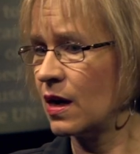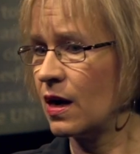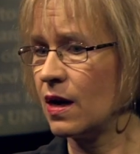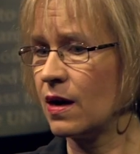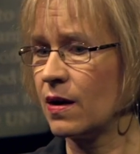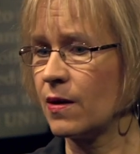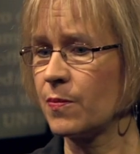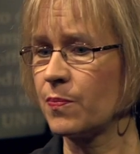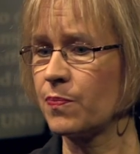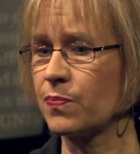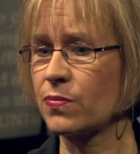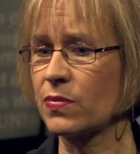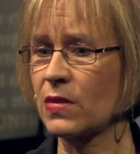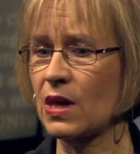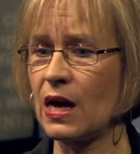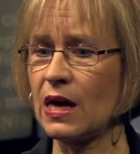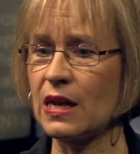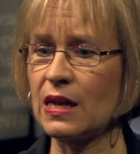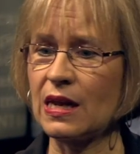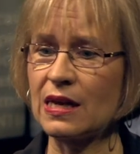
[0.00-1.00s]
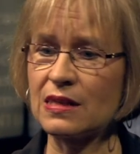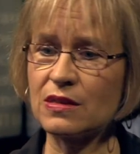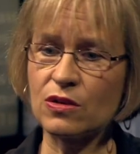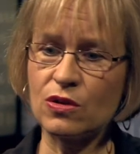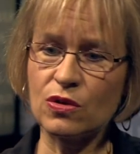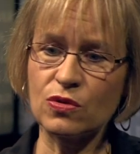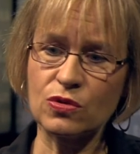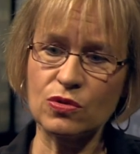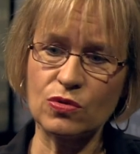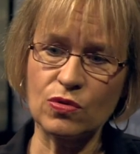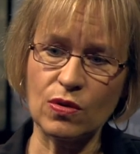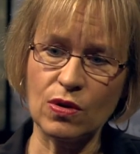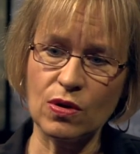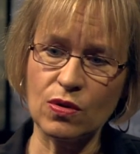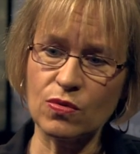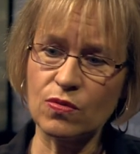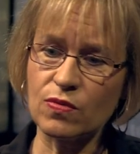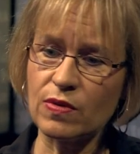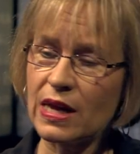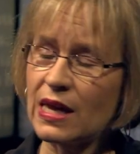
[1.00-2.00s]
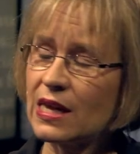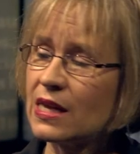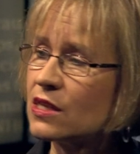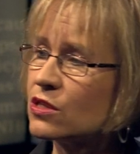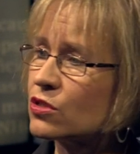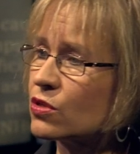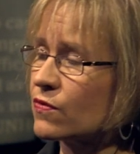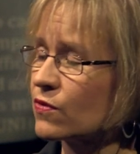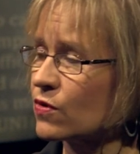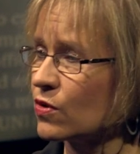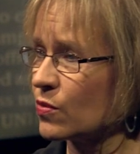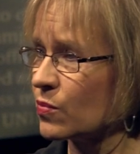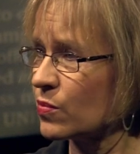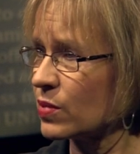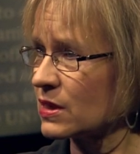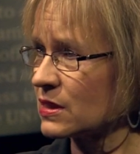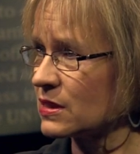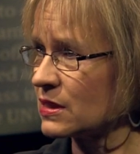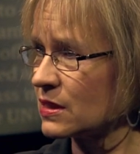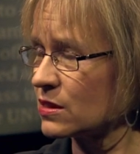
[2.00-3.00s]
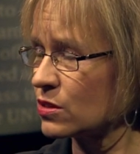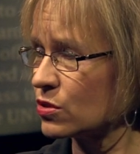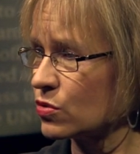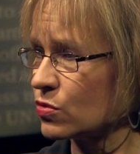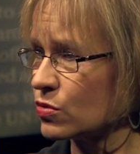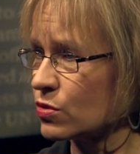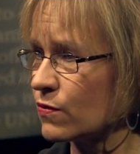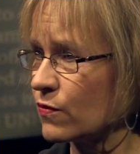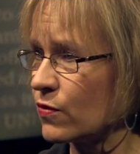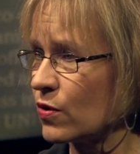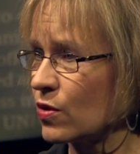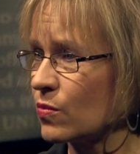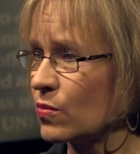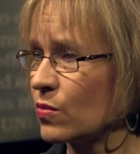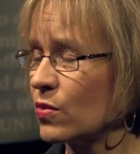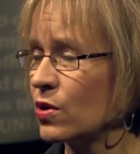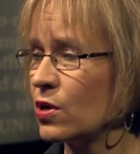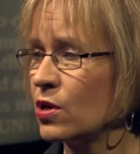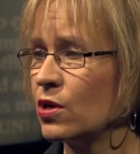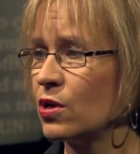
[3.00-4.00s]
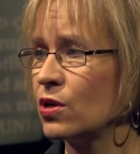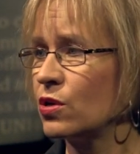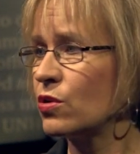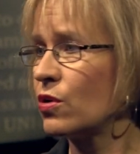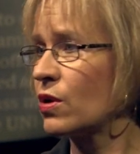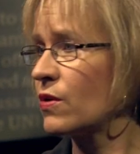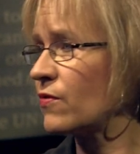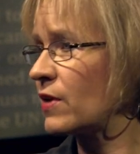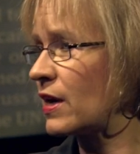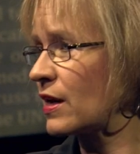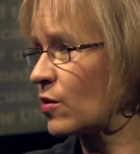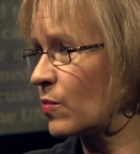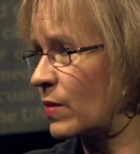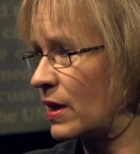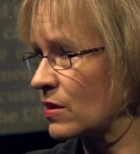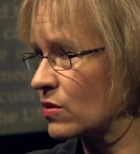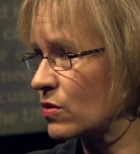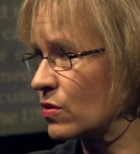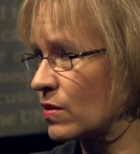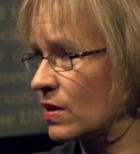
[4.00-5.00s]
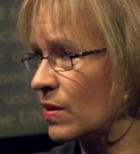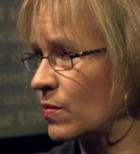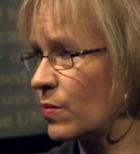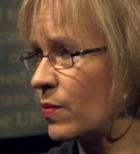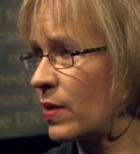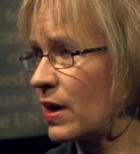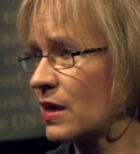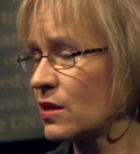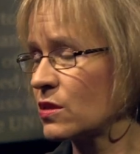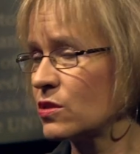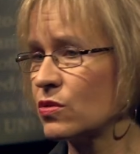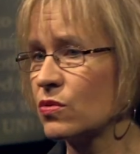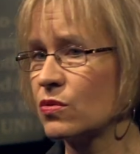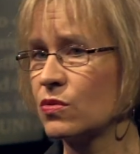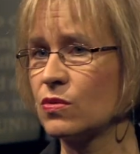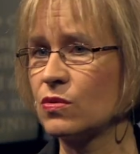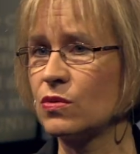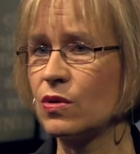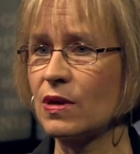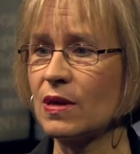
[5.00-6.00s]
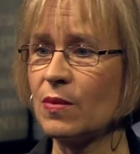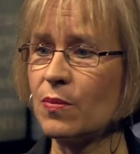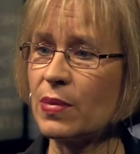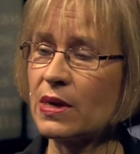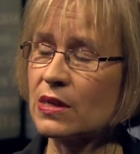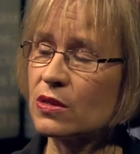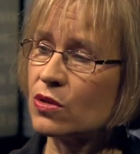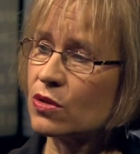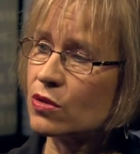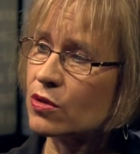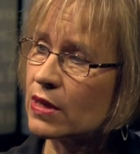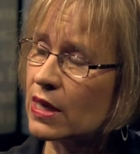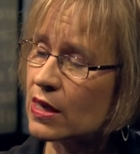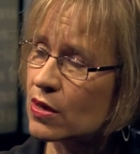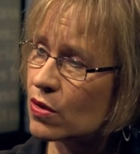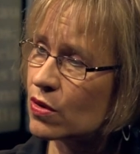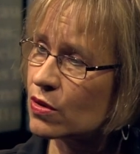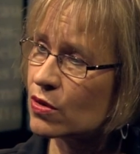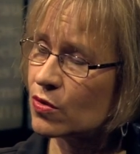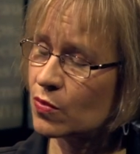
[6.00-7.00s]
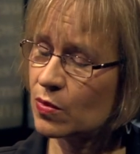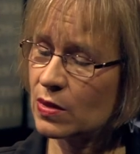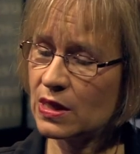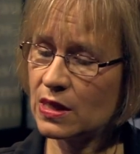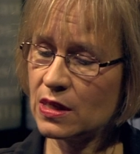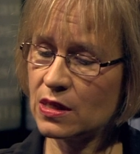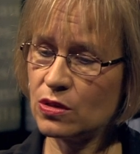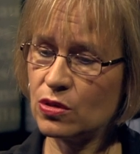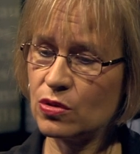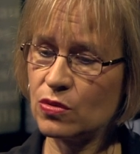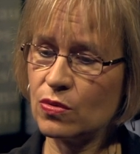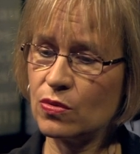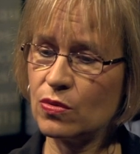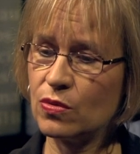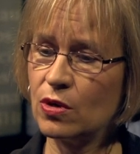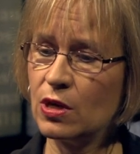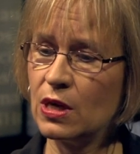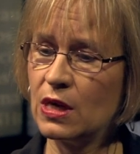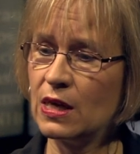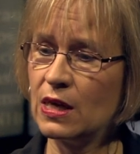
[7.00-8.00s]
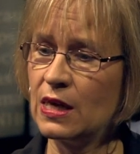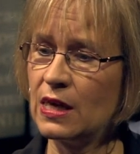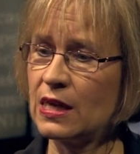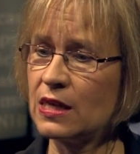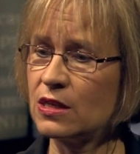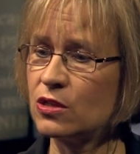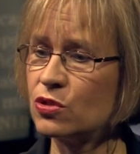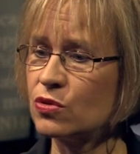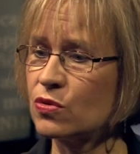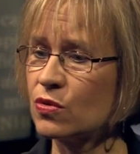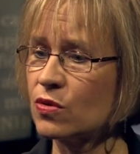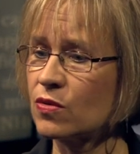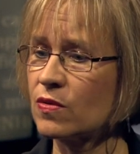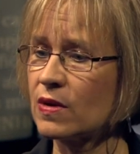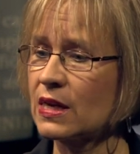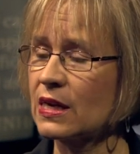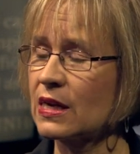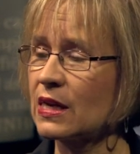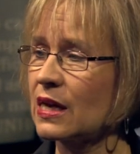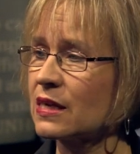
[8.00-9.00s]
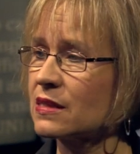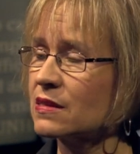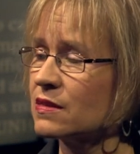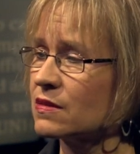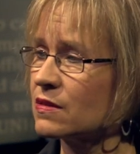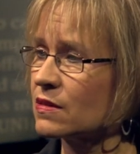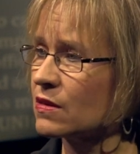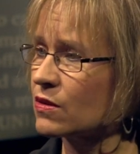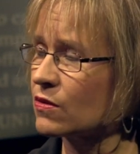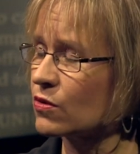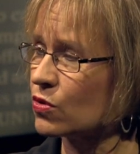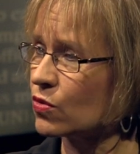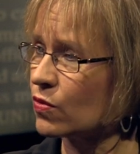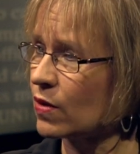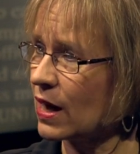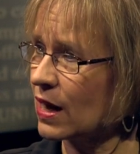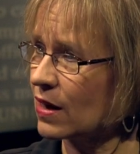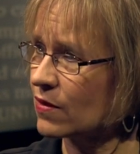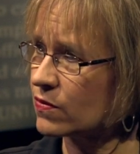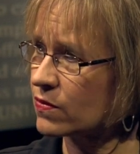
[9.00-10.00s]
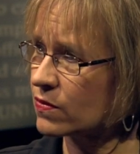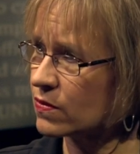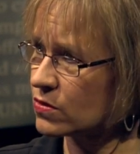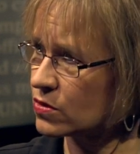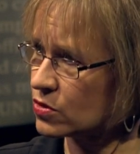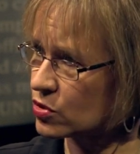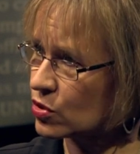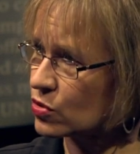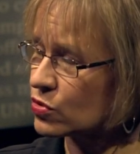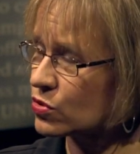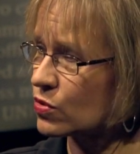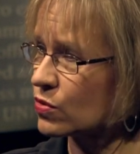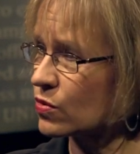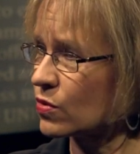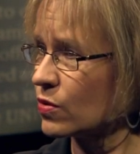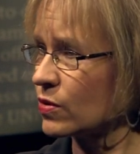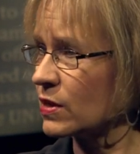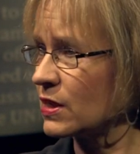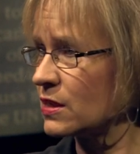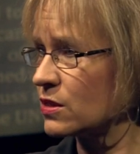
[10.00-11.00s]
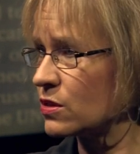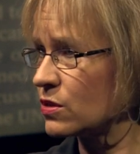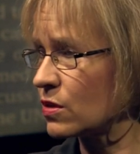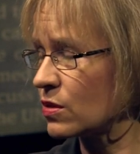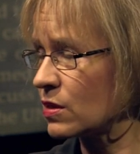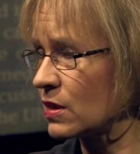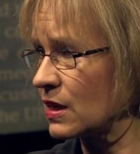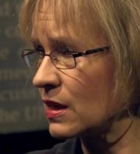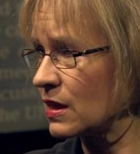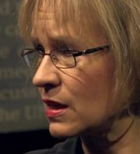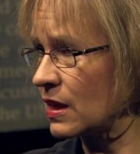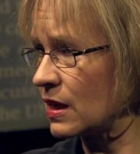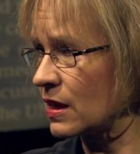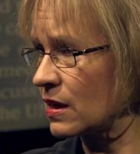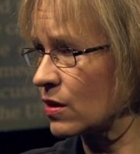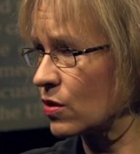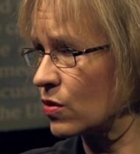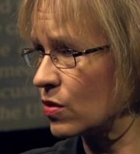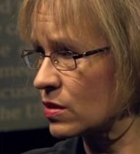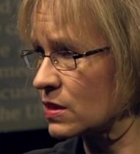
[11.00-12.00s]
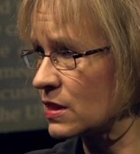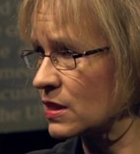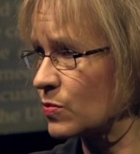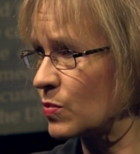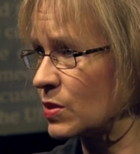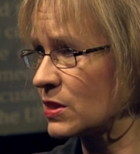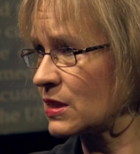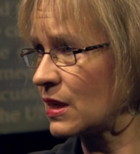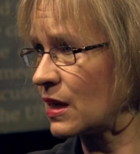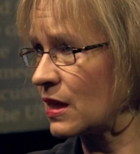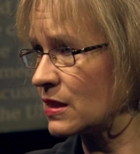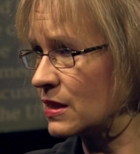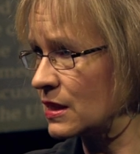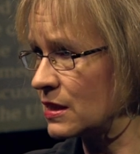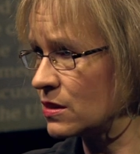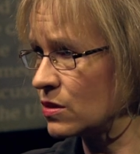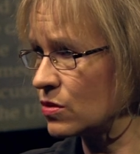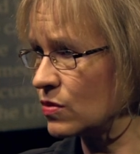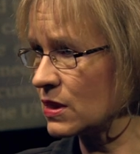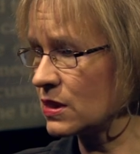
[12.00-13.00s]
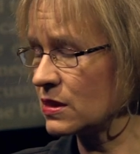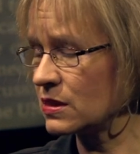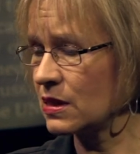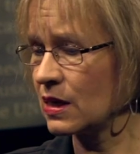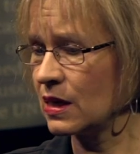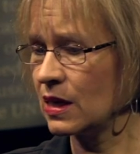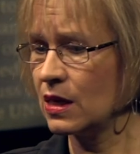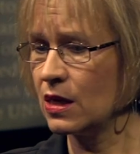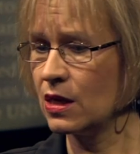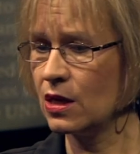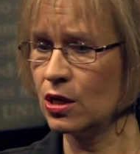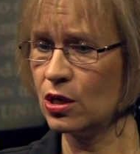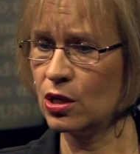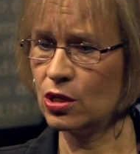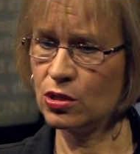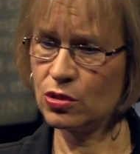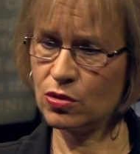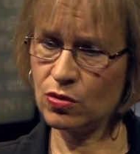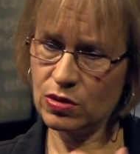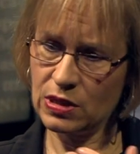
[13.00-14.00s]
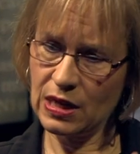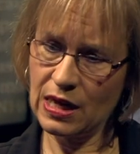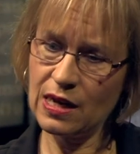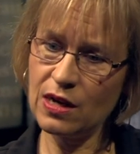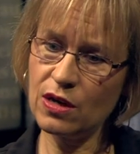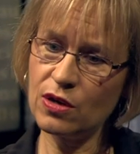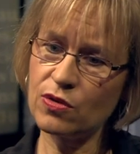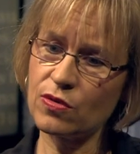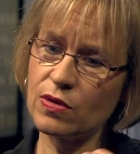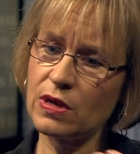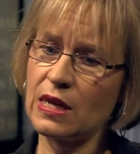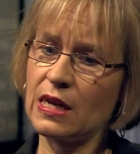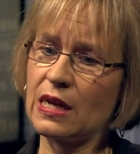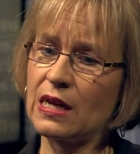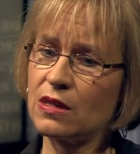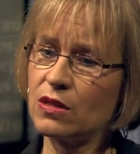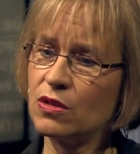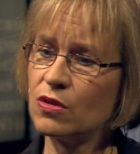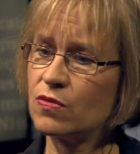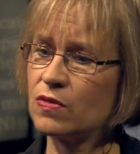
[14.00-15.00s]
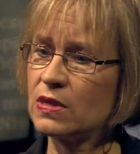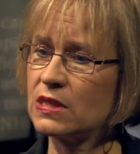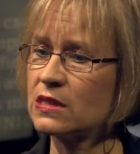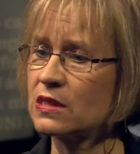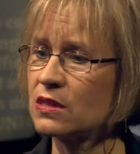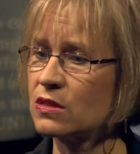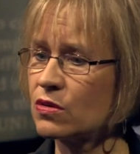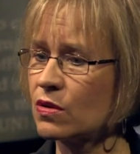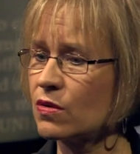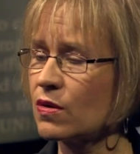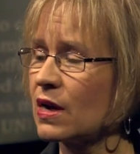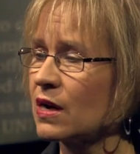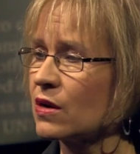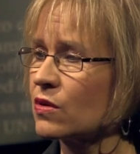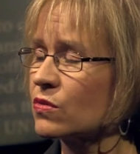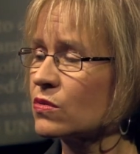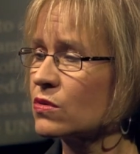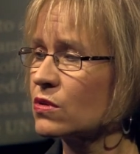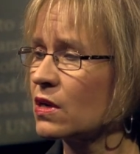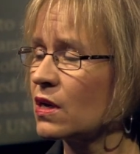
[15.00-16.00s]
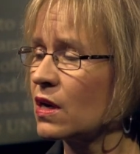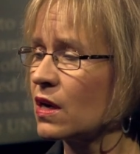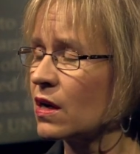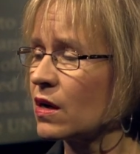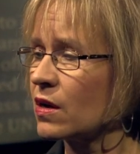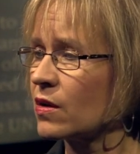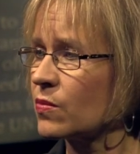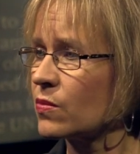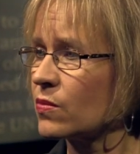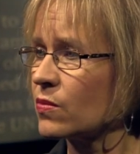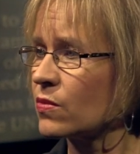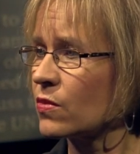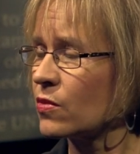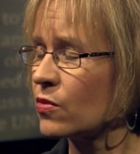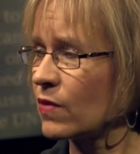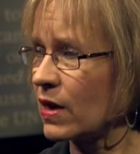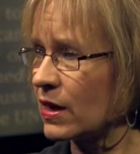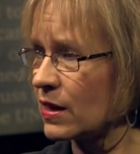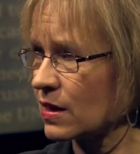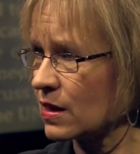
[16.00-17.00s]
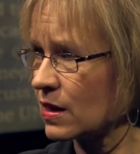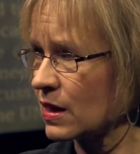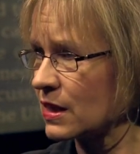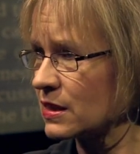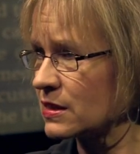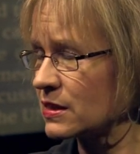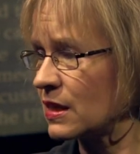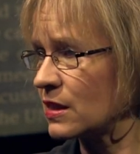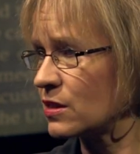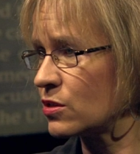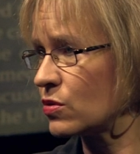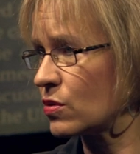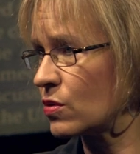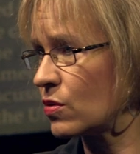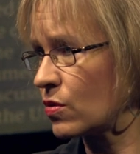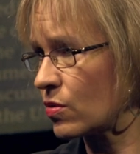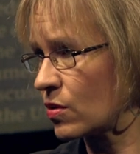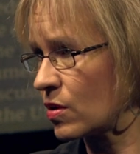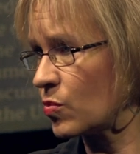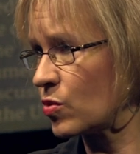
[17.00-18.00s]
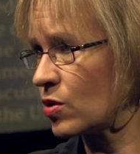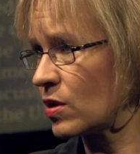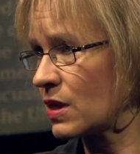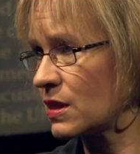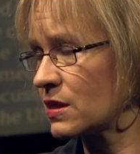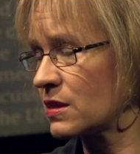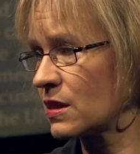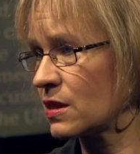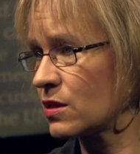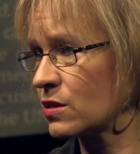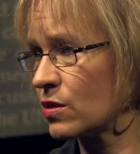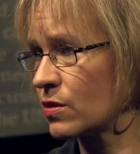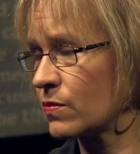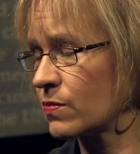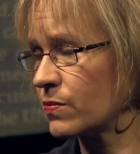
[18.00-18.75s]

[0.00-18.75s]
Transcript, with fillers: Um, and that goes to a whole range of complex issues from the environmental impact to the impact on the economy to ensuring that you have social cohesion in, in Cox's Bazar district, yeah. to then looking at the risks around um, radicalization or criminalization.